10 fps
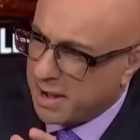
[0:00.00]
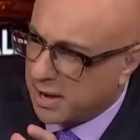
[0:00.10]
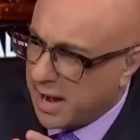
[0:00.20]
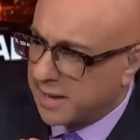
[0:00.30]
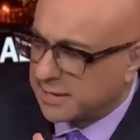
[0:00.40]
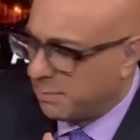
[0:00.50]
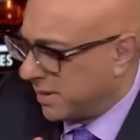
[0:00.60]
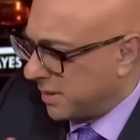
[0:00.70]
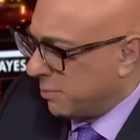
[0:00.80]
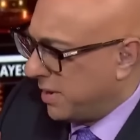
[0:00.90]
about Gaza,
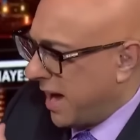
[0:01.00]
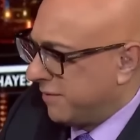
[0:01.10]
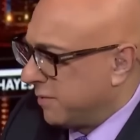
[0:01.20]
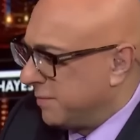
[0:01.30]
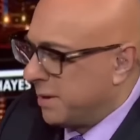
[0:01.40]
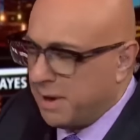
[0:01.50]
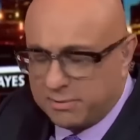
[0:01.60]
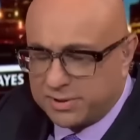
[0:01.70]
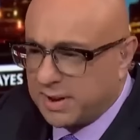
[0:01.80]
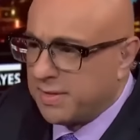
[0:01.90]
but that would have to have been
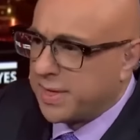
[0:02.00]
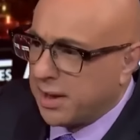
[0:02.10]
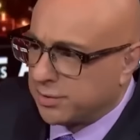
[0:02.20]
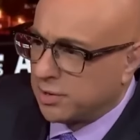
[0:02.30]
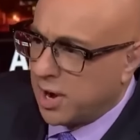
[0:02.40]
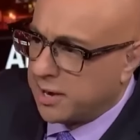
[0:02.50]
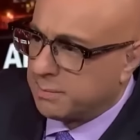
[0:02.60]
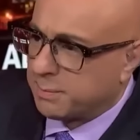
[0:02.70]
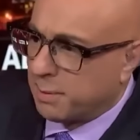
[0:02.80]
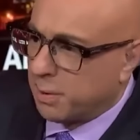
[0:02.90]
about 7,000
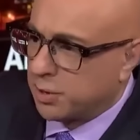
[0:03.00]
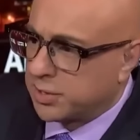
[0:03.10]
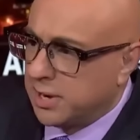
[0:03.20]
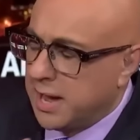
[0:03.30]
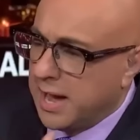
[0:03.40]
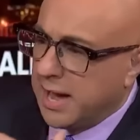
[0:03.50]
condoms per person.